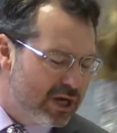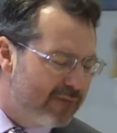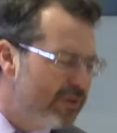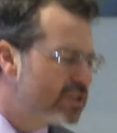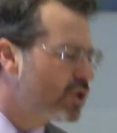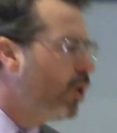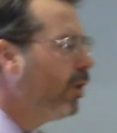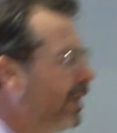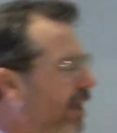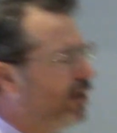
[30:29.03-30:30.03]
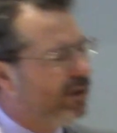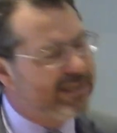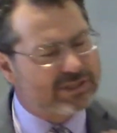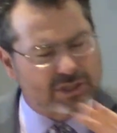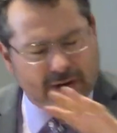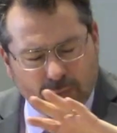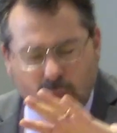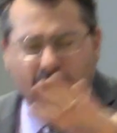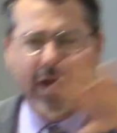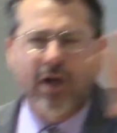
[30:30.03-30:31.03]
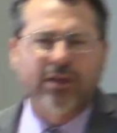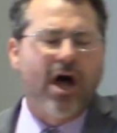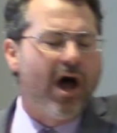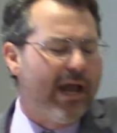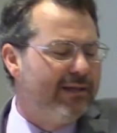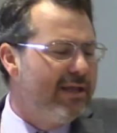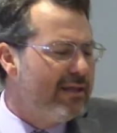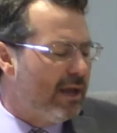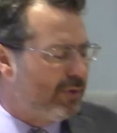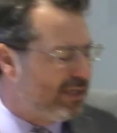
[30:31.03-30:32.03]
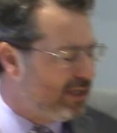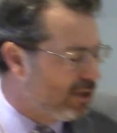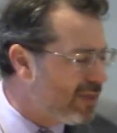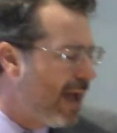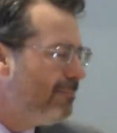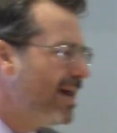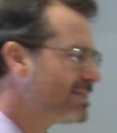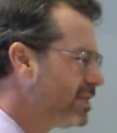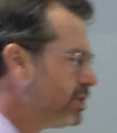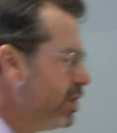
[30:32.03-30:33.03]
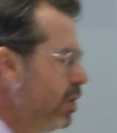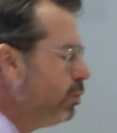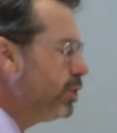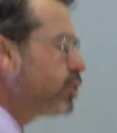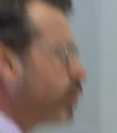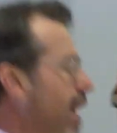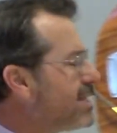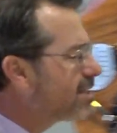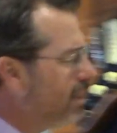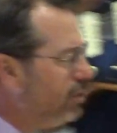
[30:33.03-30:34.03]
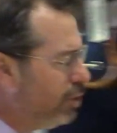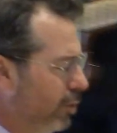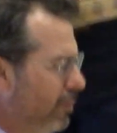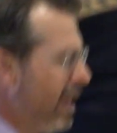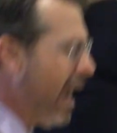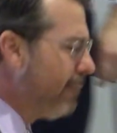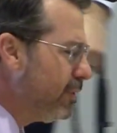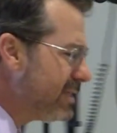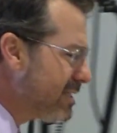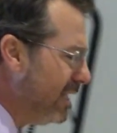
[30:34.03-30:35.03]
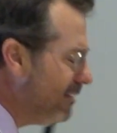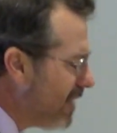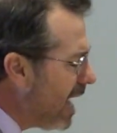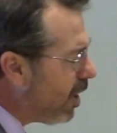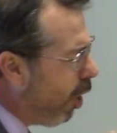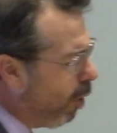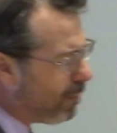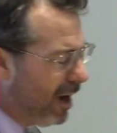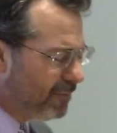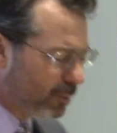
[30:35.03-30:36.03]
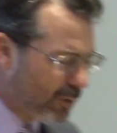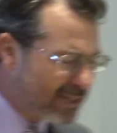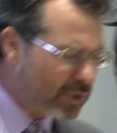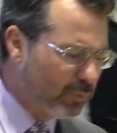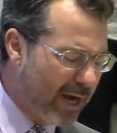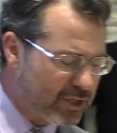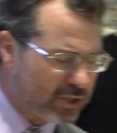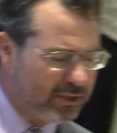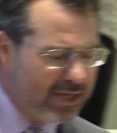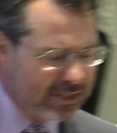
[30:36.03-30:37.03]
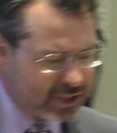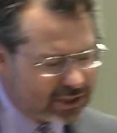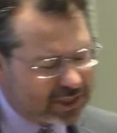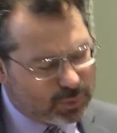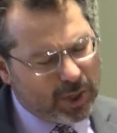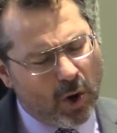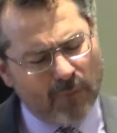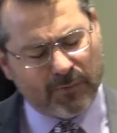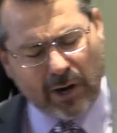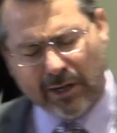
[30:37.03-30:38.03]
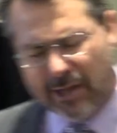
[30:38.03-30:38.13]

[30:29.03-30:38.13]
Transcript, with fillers: every soul here and each and every one online that would hear that message would trust in you and receive that hope of the resurrection, just as we hope for our